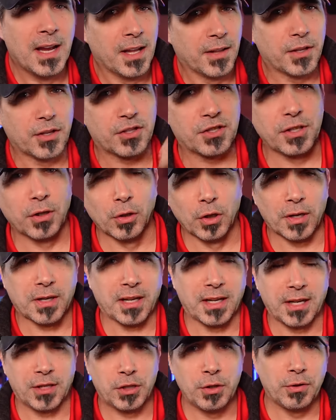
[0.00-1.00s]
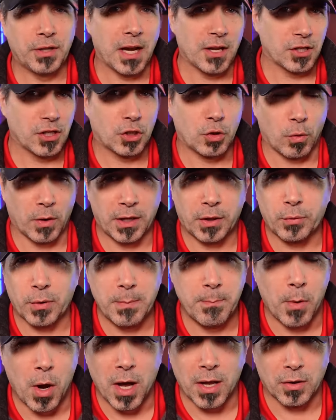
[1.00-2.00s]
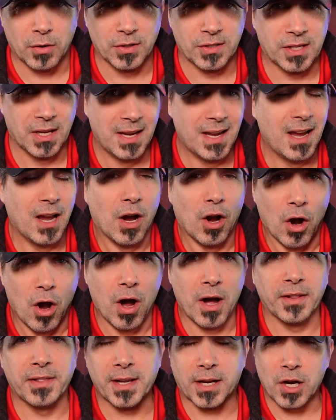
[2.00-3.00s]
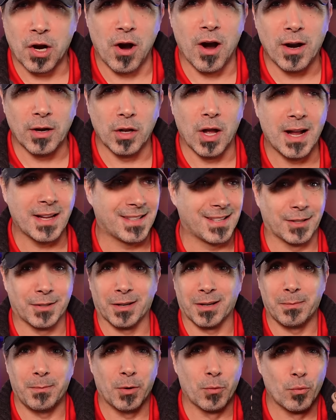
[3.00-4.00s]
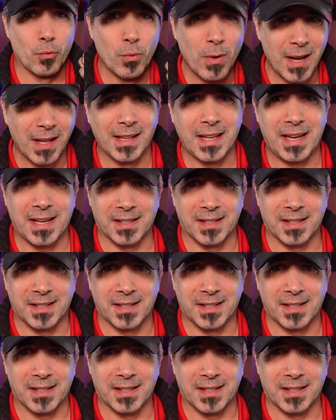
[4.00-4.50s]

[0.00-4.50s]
they're still looking at 2023 models on the car lots that they're going to be really